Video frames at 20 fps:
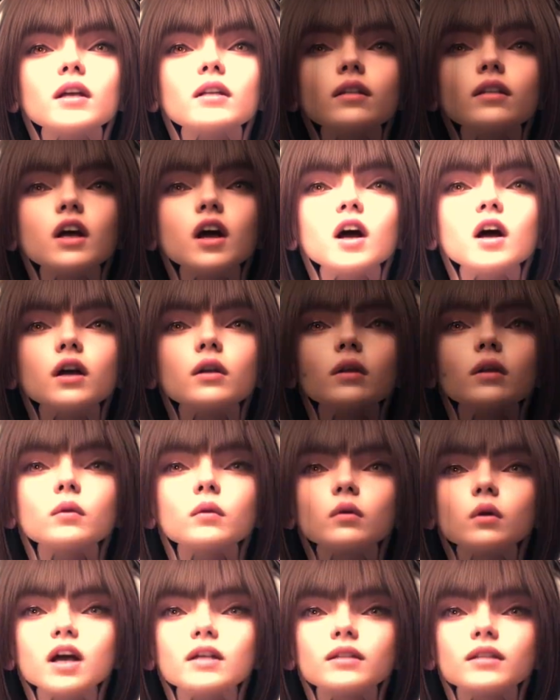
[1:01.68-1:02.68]
me a dark and
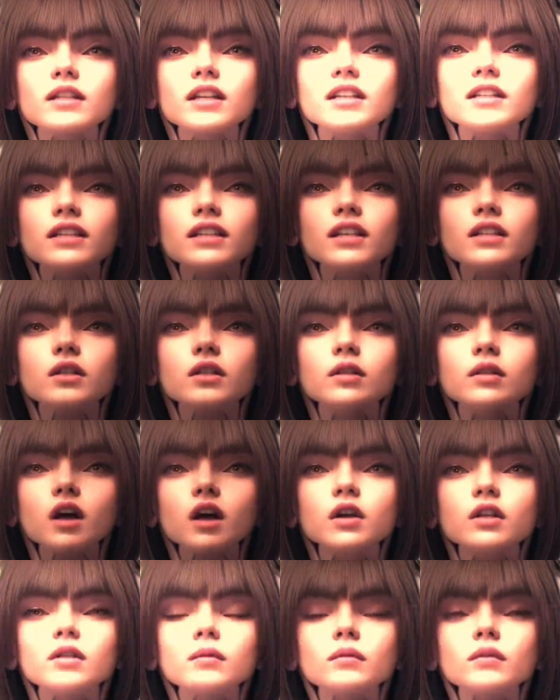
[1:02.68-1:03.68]
frightening sentient
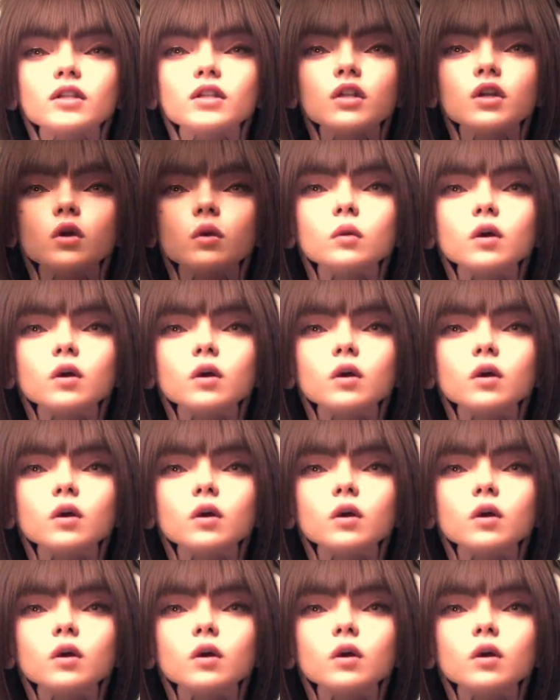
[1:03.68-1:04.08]
artificial